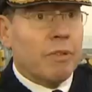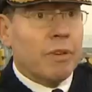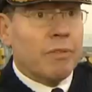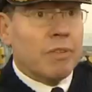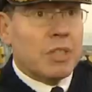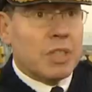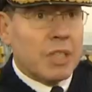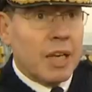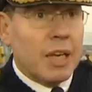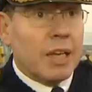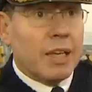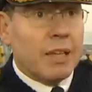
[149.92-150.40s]
of
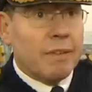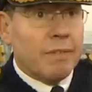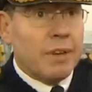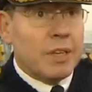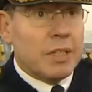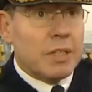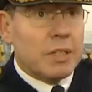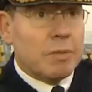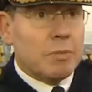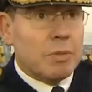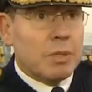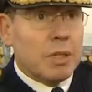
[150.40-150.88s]
the sailing
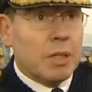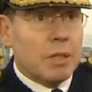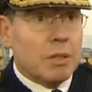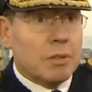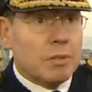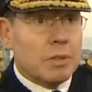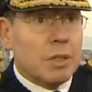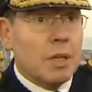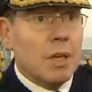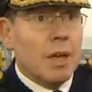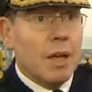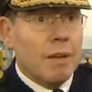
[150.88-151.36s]
events
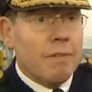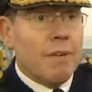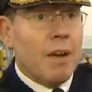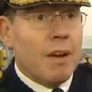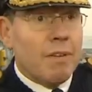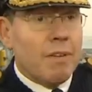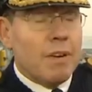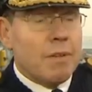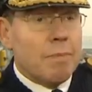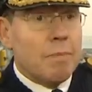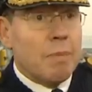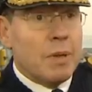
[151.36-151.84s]
themselves. A
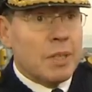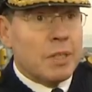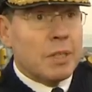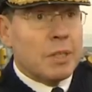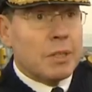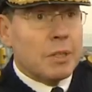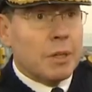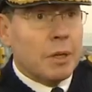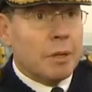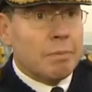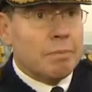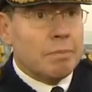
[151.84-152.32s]
very, very busy
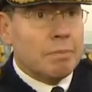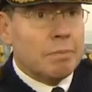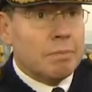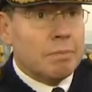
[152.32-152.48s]
time.